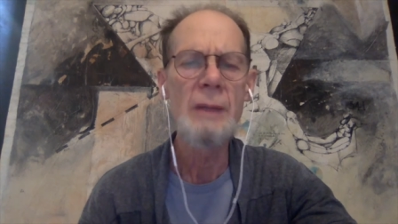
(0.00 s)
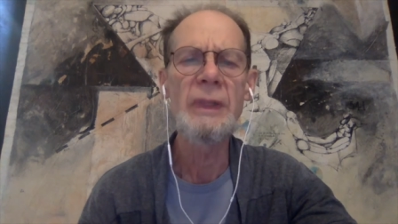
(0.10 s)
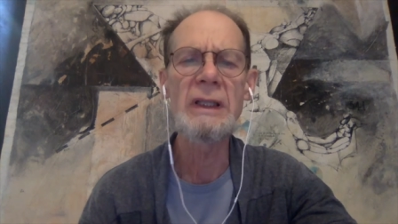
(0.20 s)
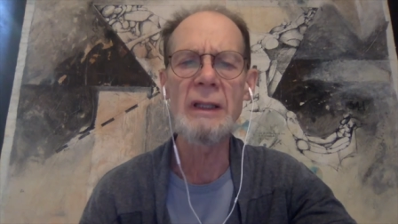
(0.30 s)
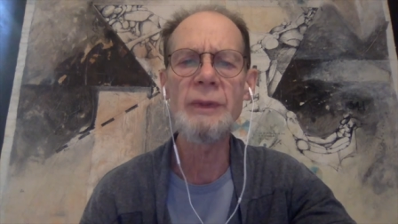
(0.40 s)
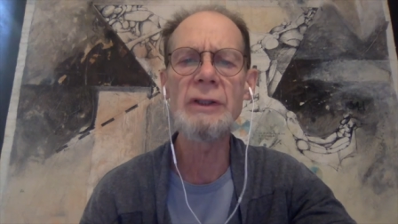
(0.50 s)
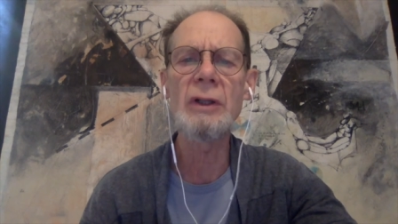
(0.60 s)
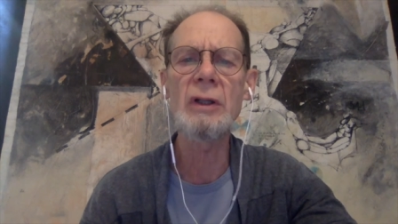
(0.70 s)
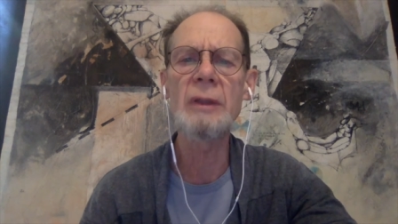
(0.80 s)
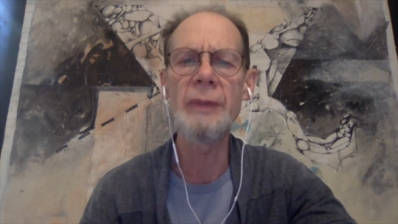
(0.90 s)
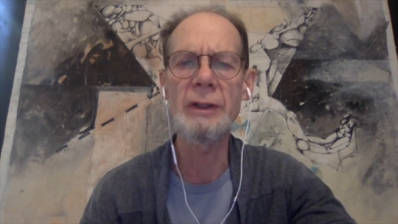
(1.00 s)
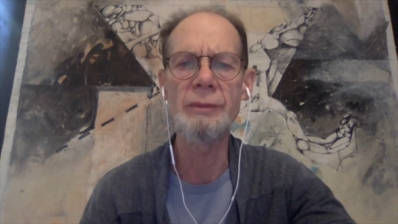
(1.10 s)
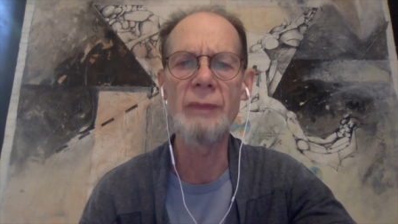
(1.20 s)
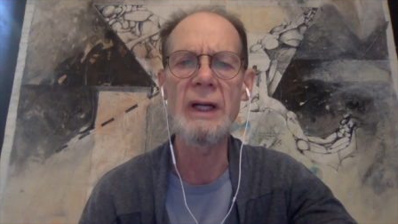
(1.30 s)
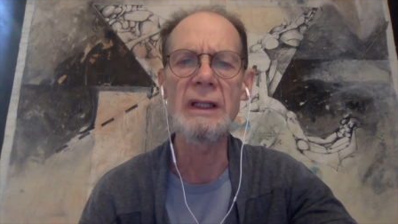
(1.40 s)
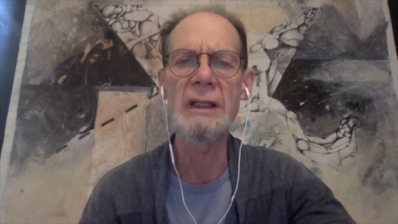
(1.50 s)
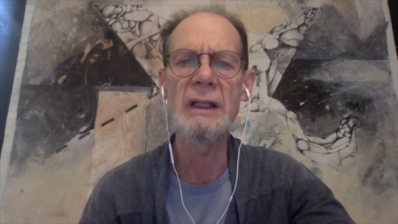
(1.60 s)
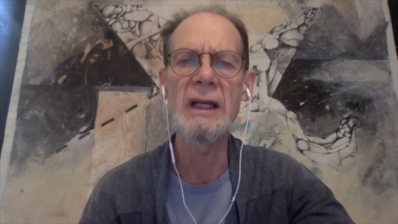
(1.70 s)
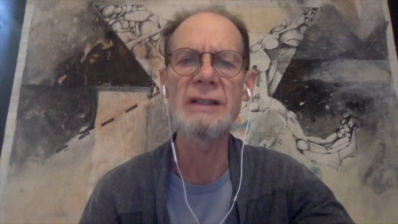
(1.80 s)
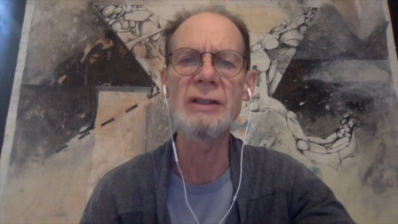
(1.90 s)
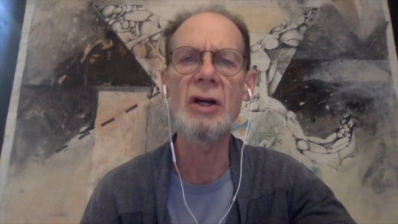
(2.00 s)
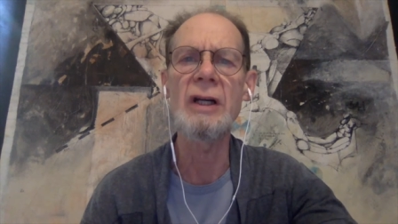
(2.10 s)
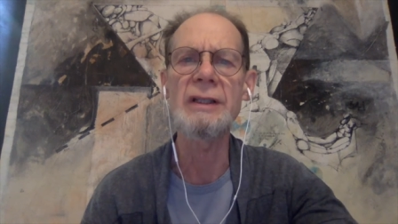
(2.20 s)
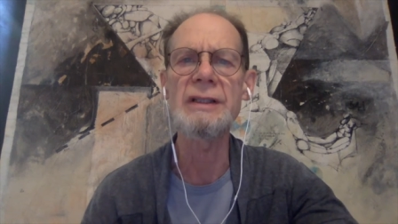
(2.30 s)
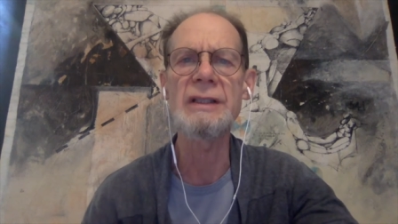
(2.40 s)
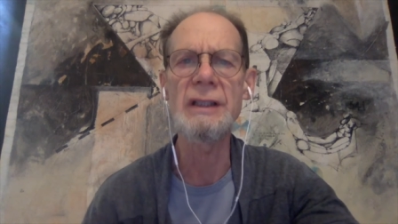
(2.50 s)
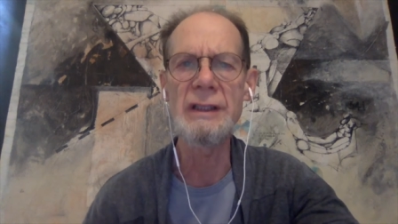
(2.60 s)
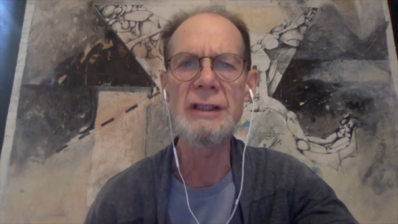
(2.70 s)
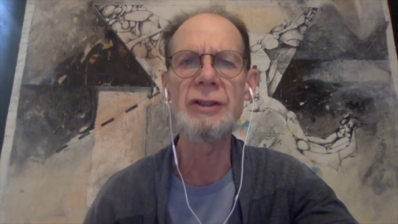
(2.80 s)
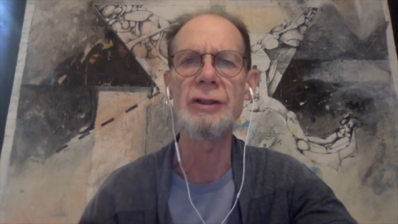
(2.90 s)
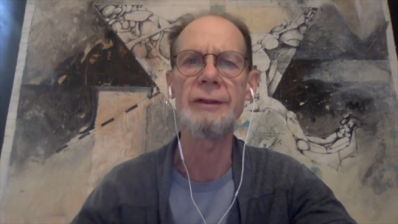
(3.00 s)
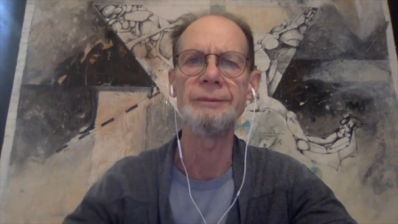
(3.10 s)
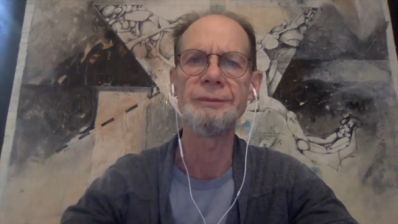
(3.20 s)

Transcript: But let me talk about Mike as an artist and teacher.